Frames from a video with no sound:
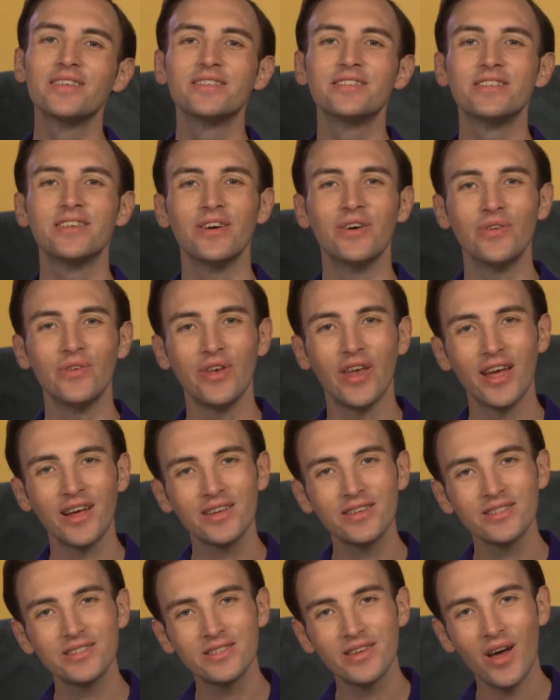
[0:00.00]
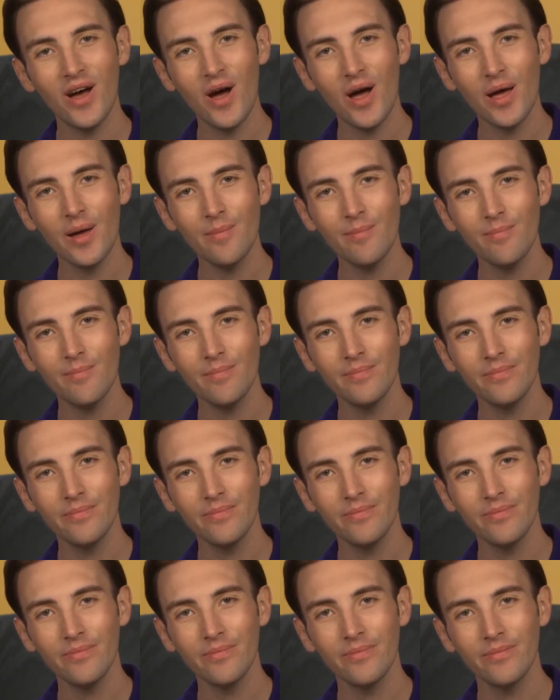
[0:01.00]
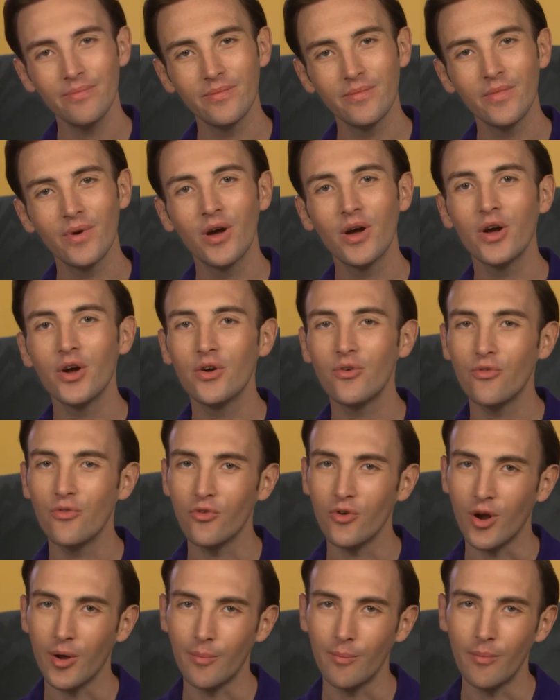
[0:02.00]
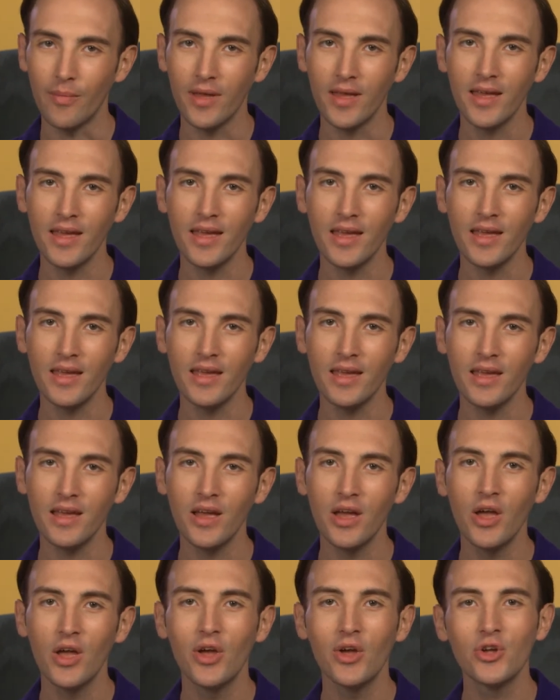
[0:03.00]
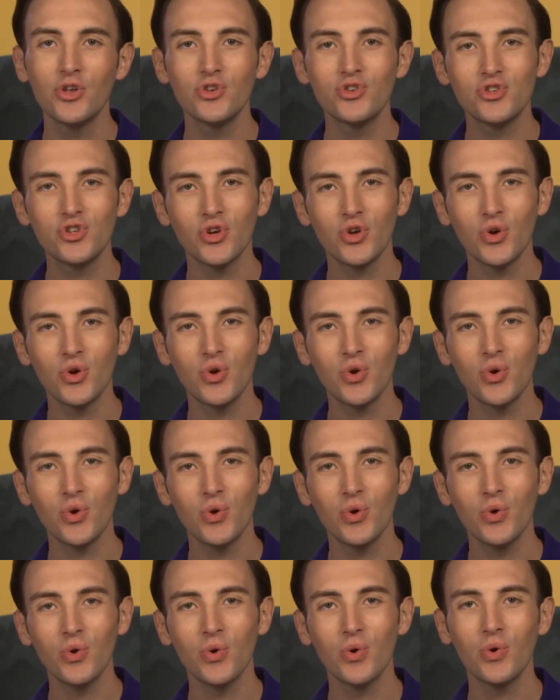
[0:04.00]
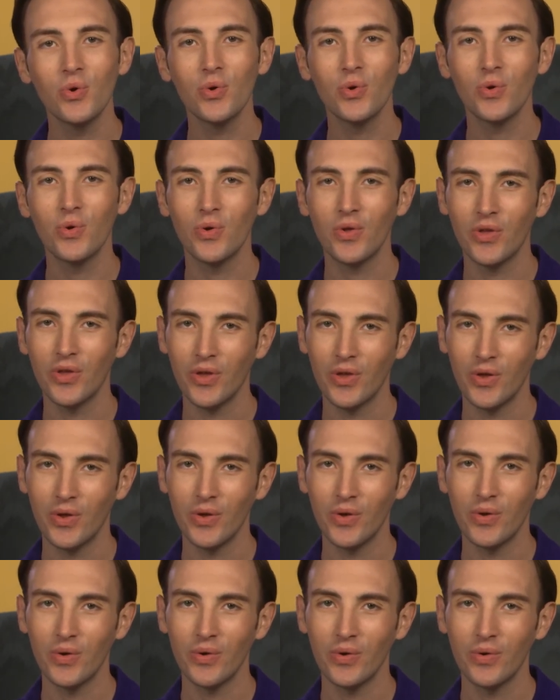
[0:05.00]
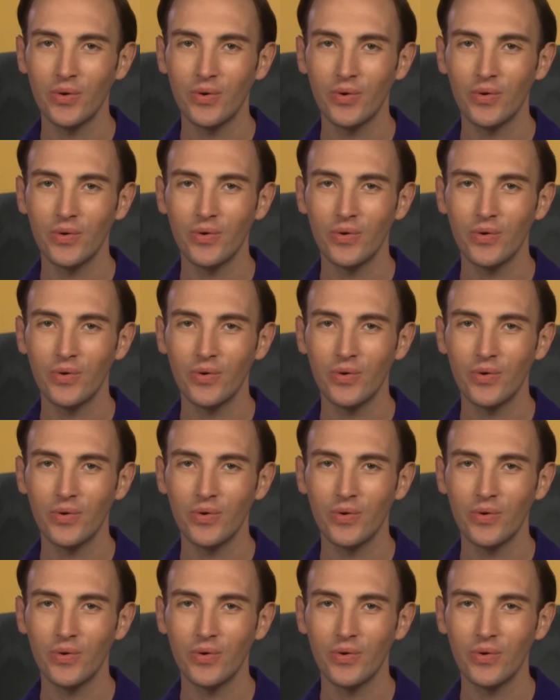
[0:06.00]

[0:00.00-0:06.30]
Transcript: Till next time, from me to you.